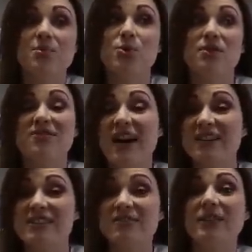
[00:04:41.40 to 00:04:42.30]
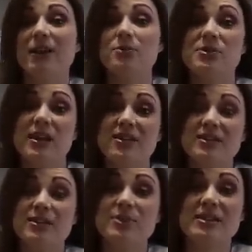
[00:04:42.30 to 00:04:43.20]
more effective. Like with
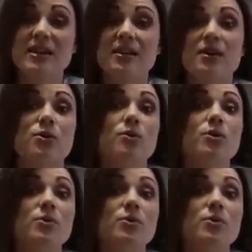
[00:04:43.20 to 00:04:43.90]
keratin mascara or